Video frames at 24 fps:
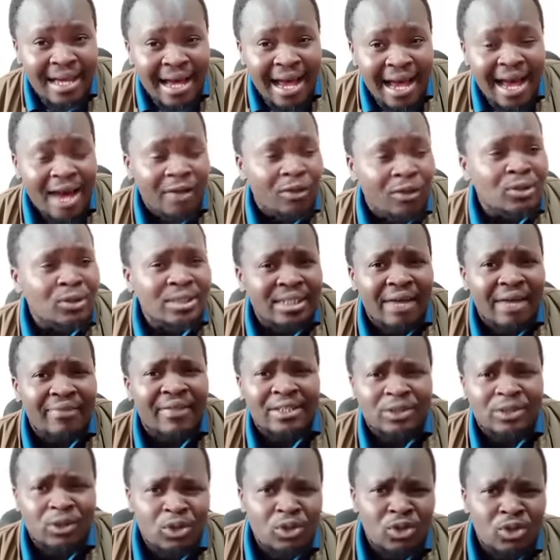and those
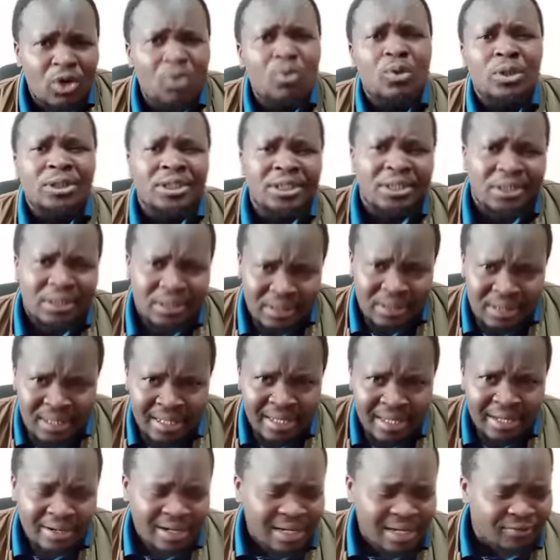others don't know what is
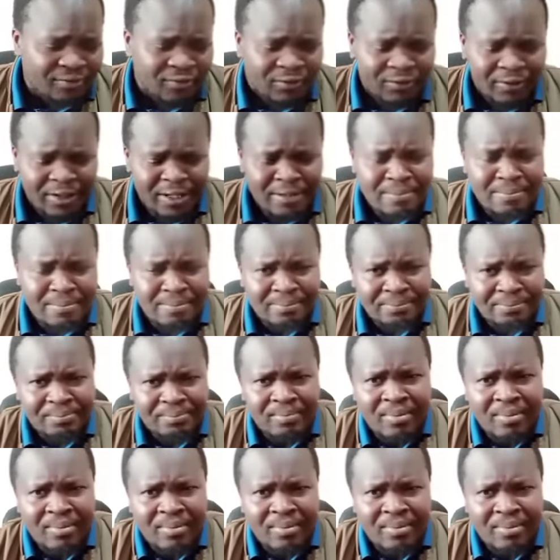right for them.